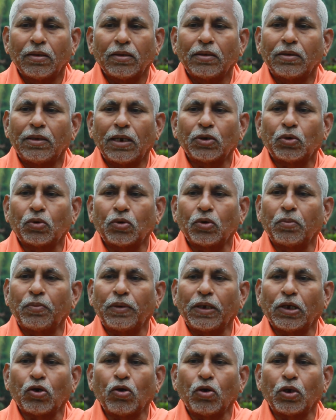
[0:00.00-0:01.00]
that should be
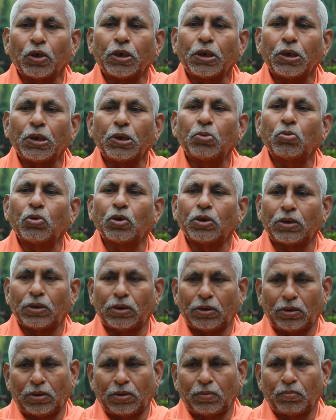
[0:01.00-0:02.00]
a continuous
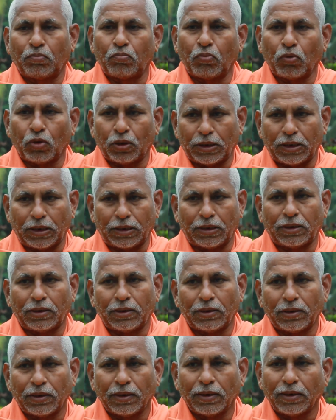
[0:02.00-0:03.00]
process.
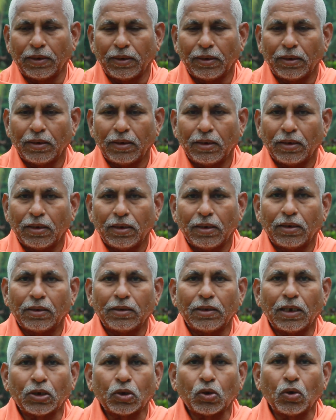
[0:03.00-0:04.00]

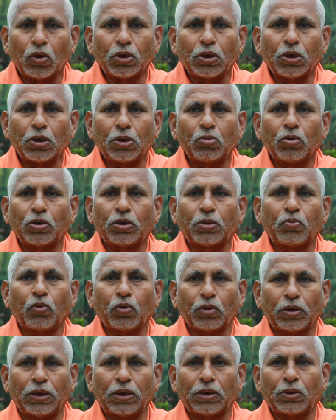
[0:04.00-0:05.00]
That continuous
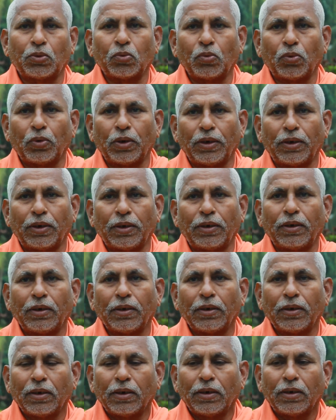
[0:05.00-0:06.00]
process, we
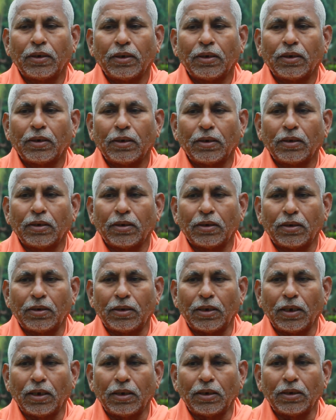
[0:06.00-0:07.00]

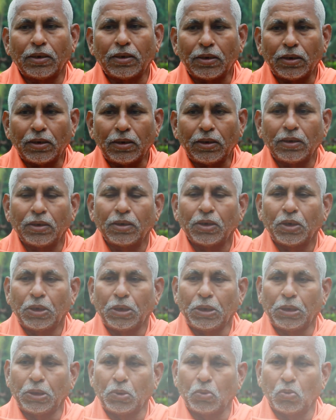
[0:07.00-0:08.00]
tell it
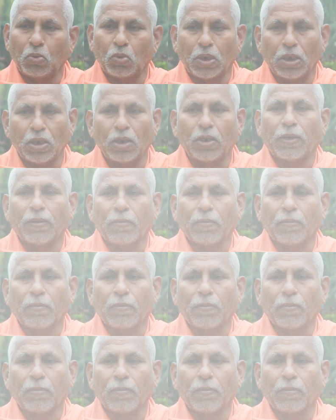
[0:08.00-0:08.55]
yoga.